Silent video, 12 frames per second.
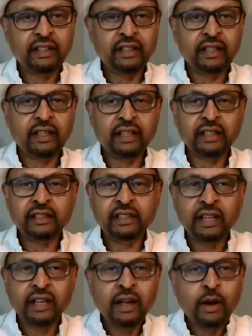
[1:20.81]
is
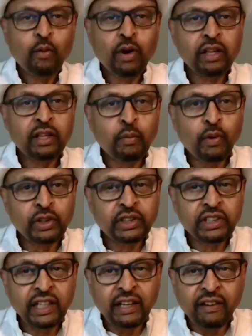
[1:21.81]
one of the most
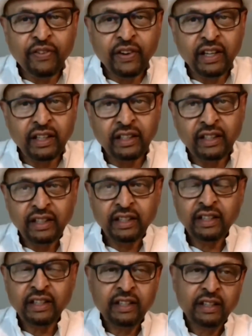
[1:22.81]
significant
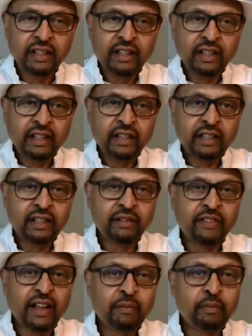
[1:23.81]

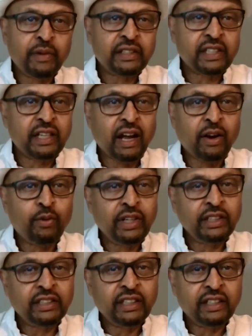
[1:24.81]
developments in our
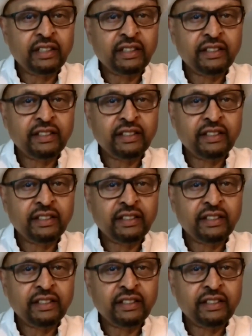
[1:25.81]
region.